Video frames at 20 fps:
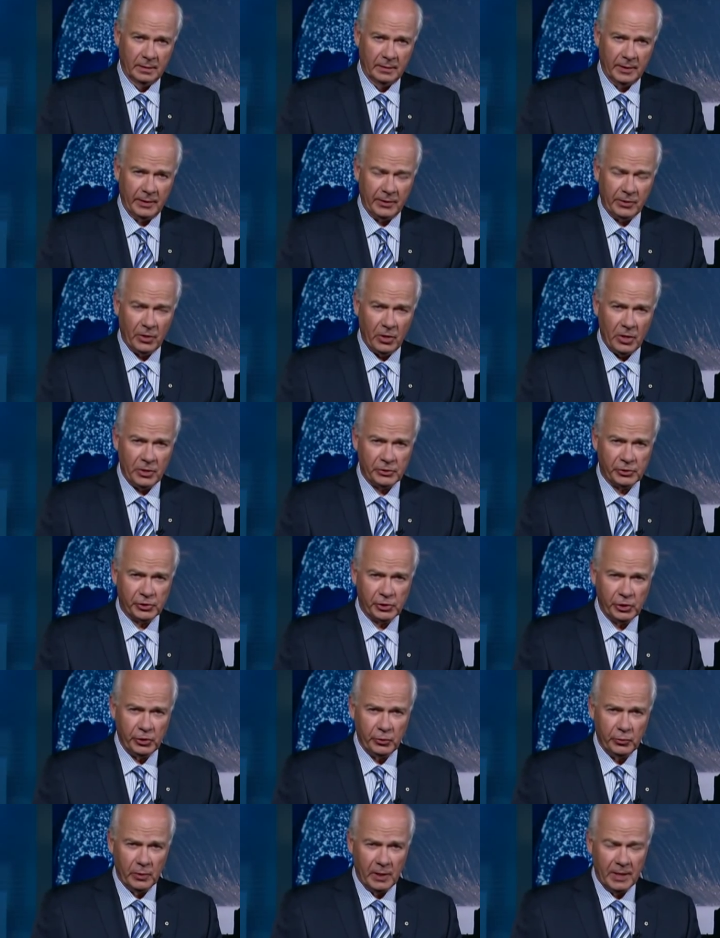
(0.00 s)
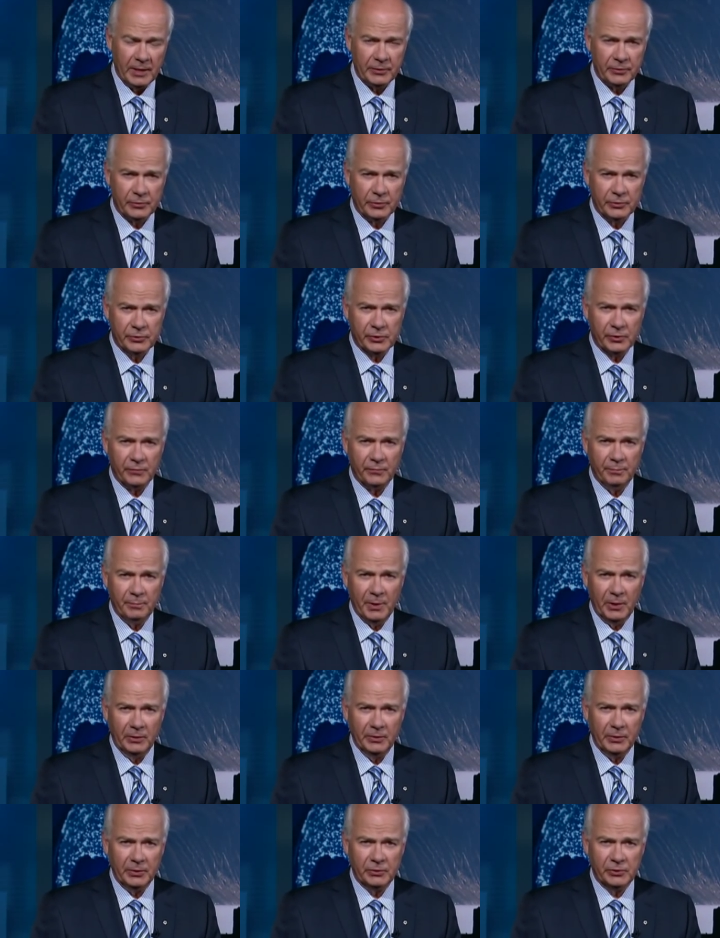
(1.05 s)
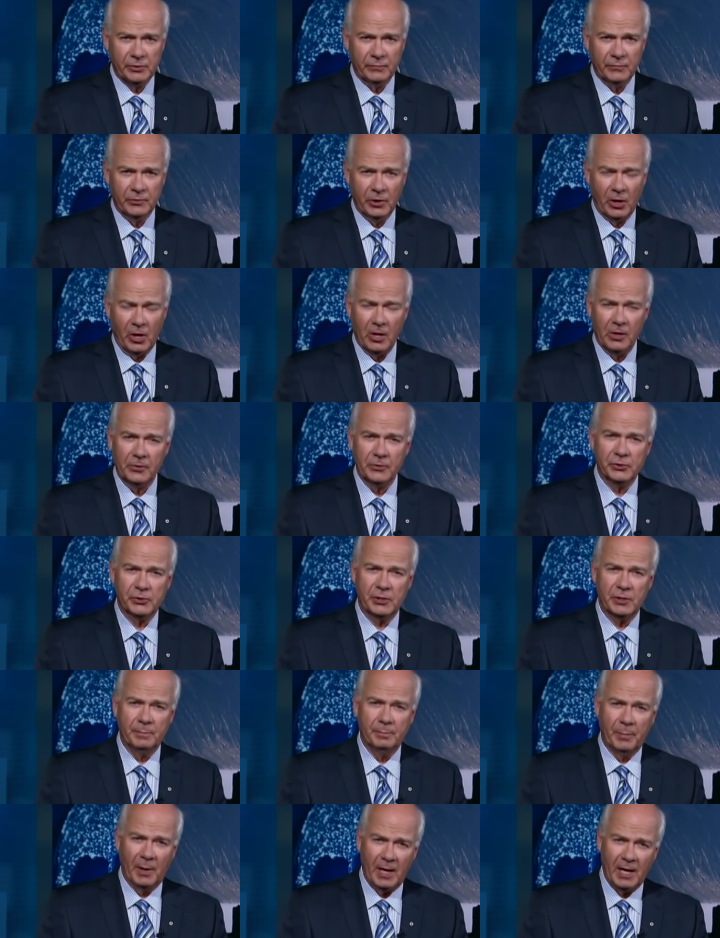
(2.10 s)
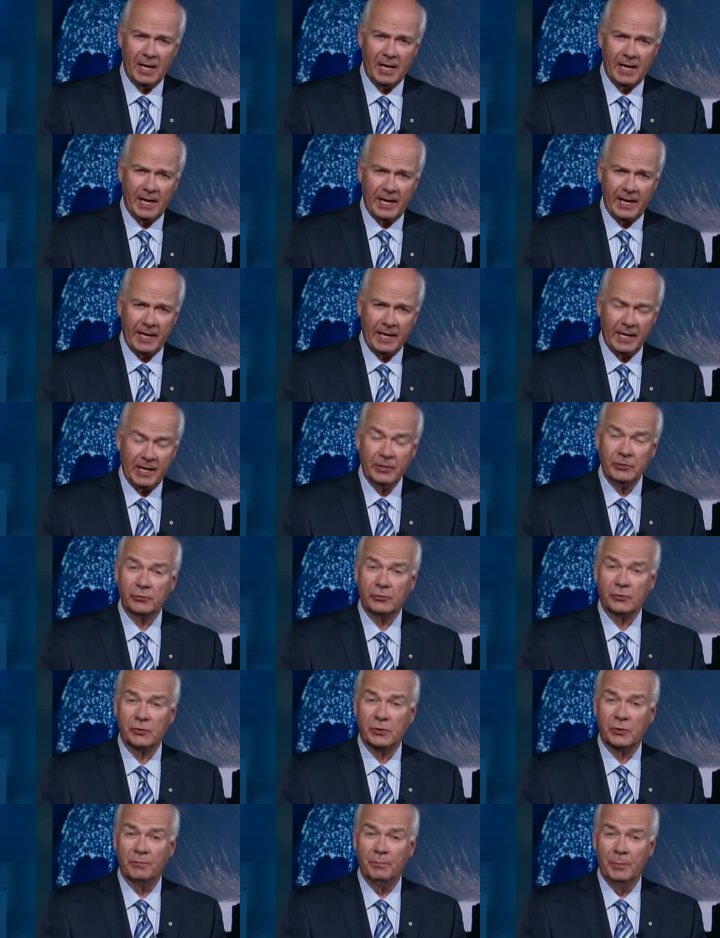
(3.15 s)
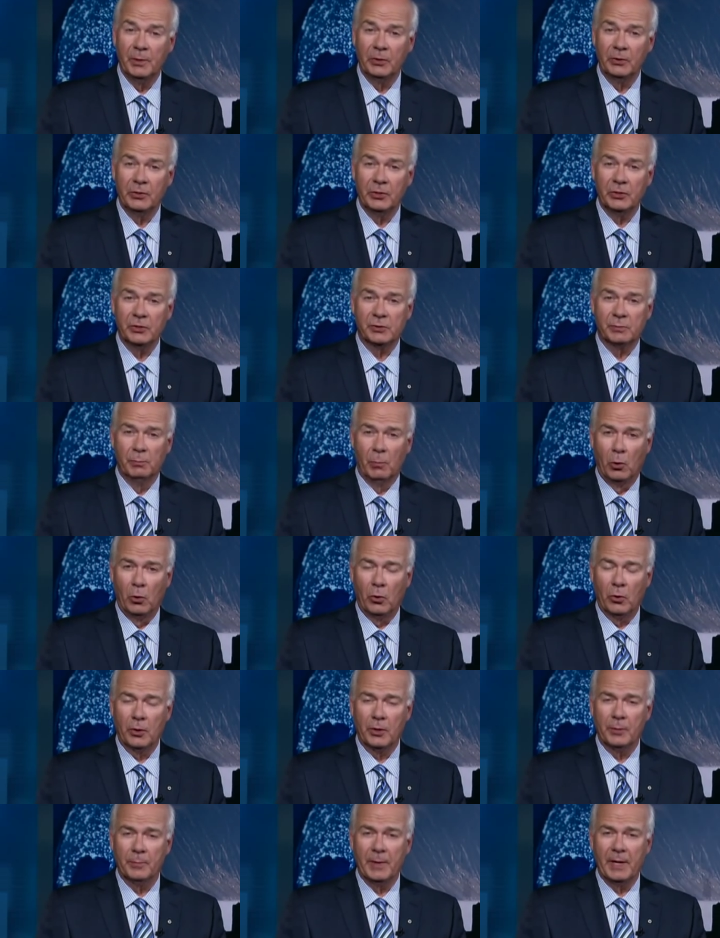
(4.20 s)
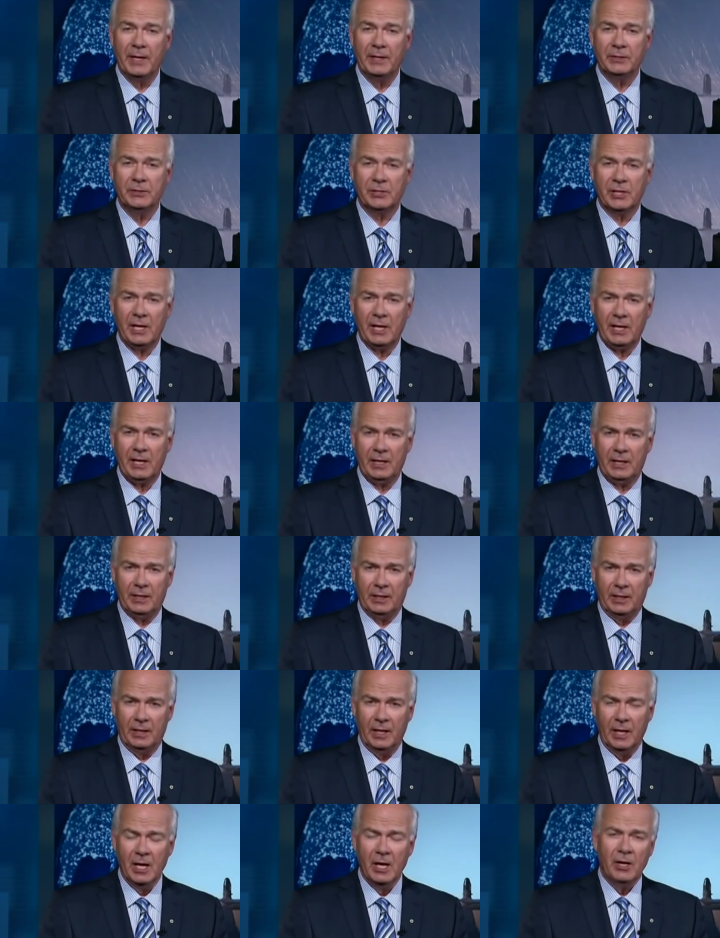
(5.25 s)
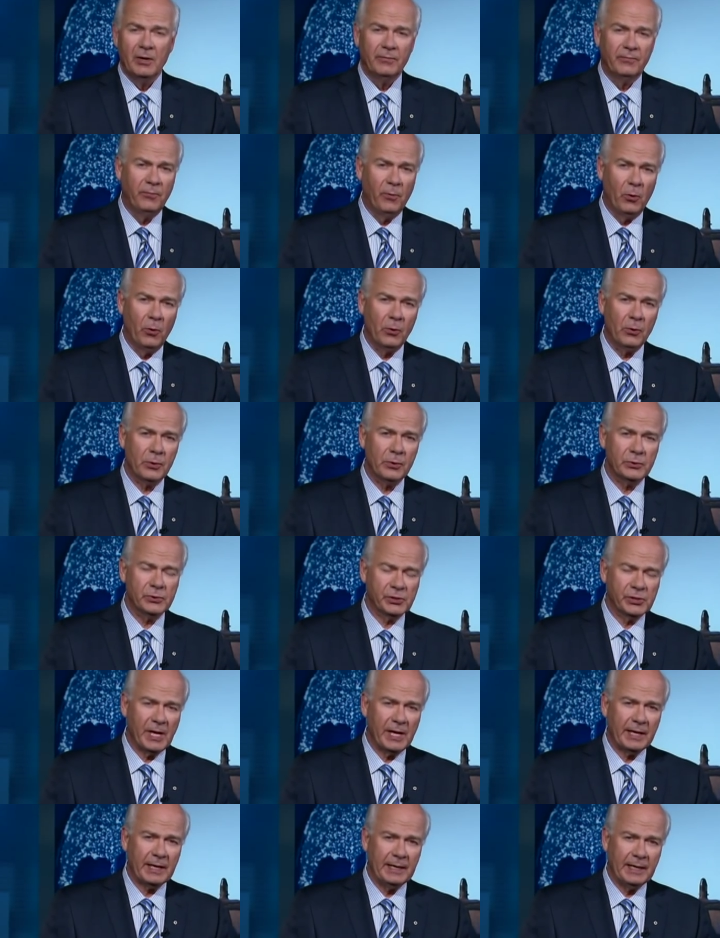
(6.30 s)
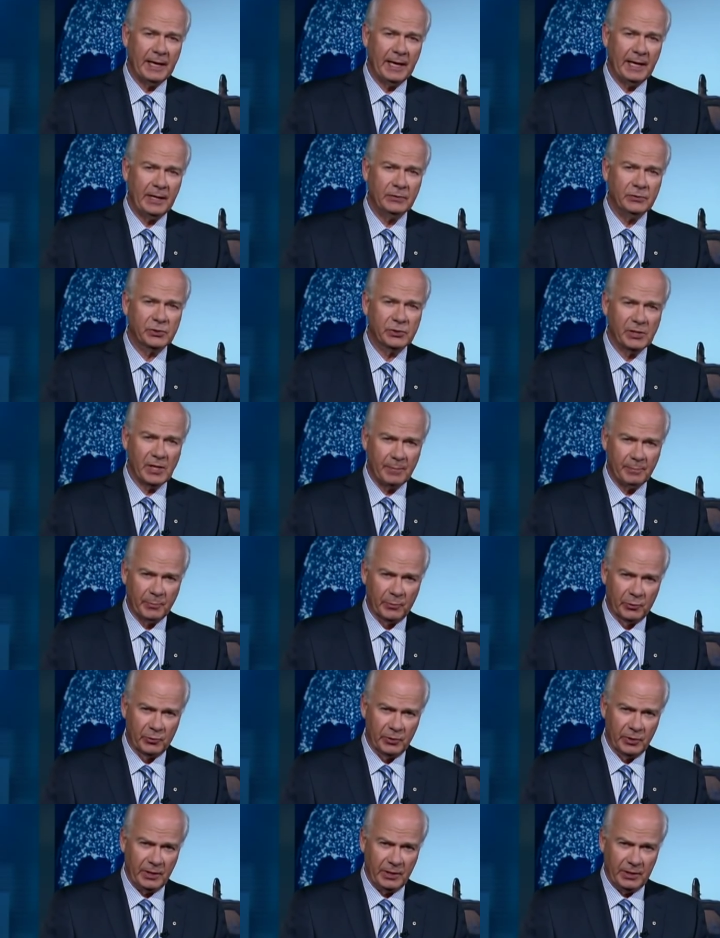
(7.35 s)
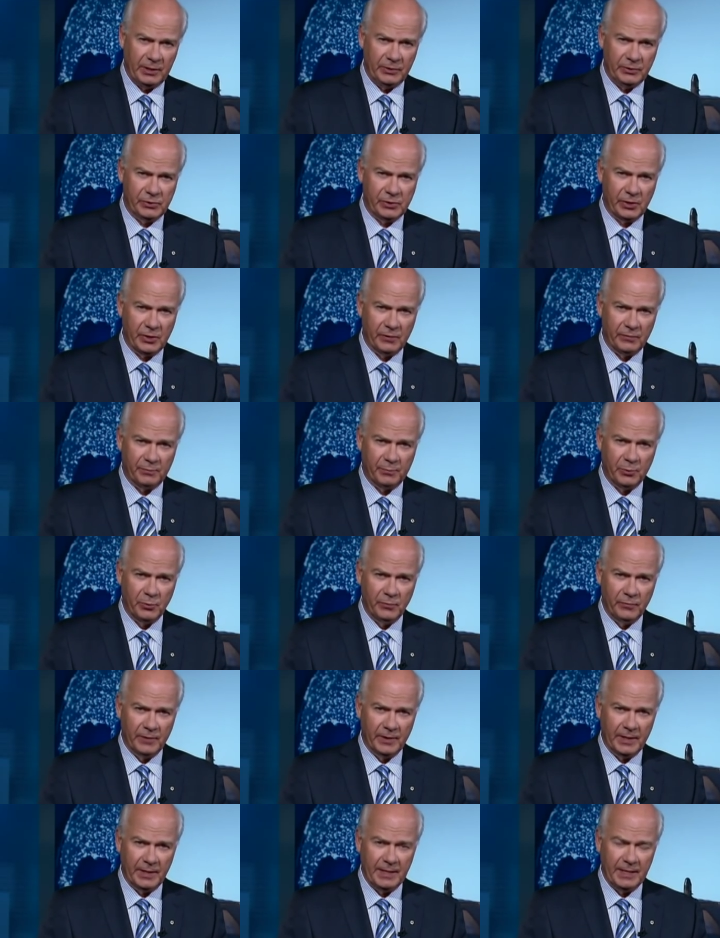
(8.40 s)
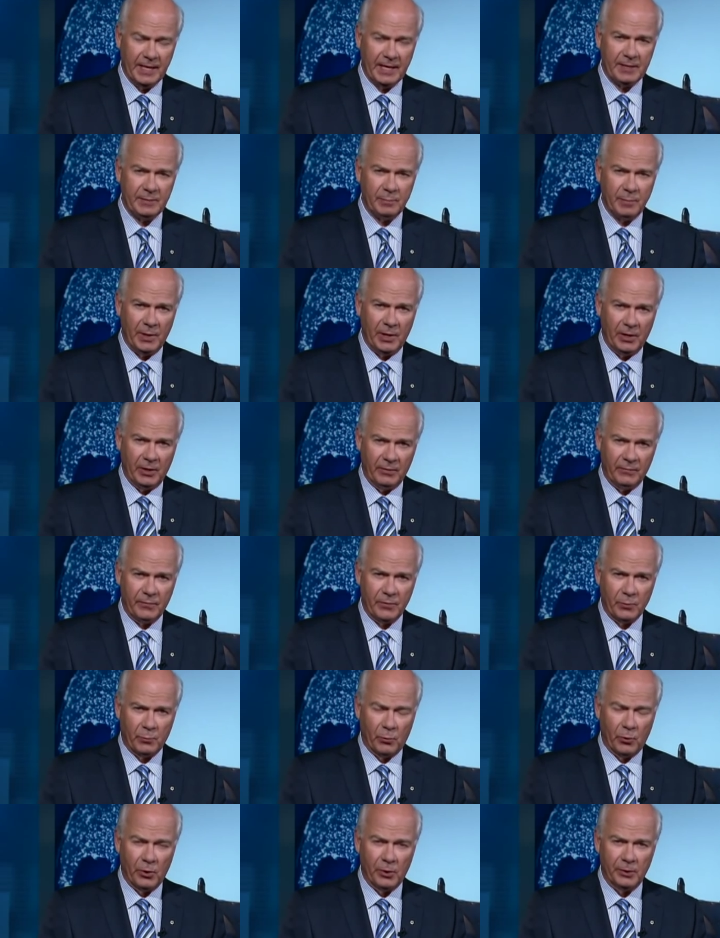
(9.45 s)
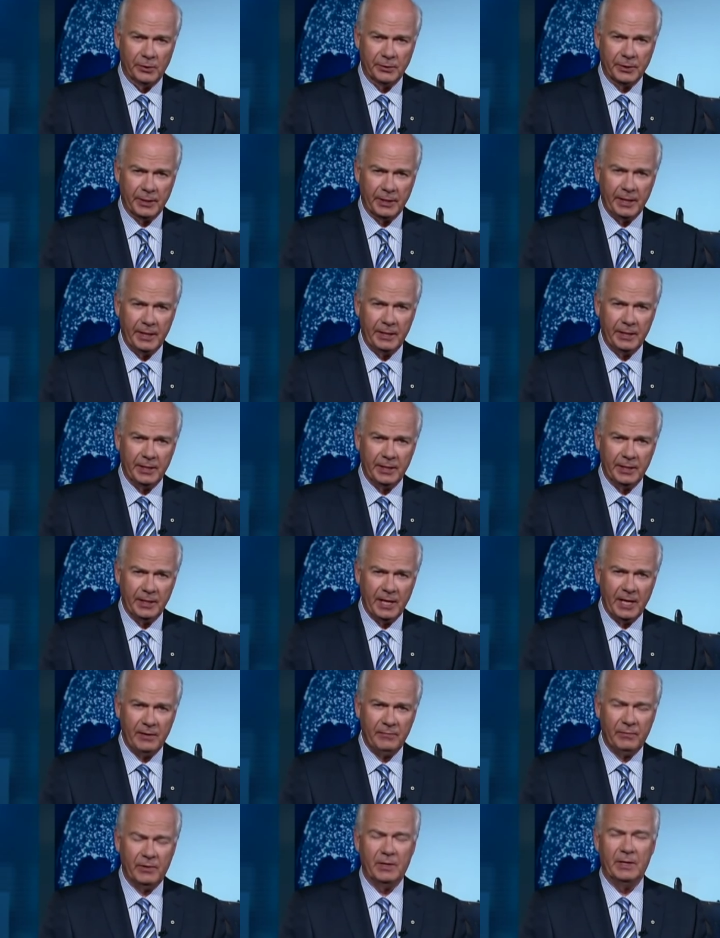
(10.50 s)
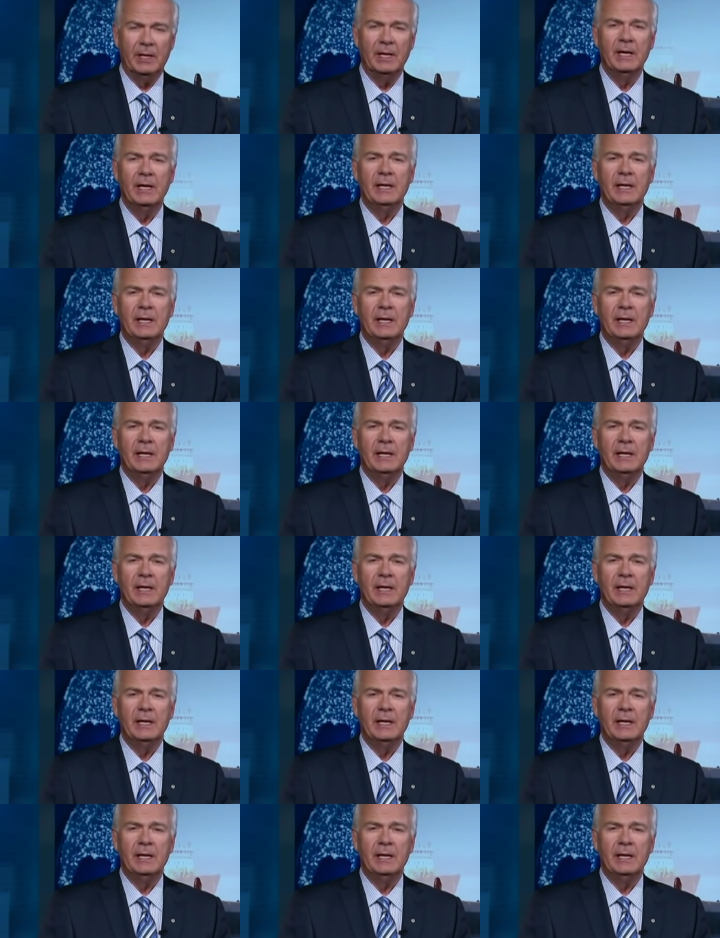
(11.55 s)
They cost you hundreds of millions of dollars to buy, hundreds of millions more to maintain. Four second-hand submarines that have proven a nightmare for the Royal Canadian Navy.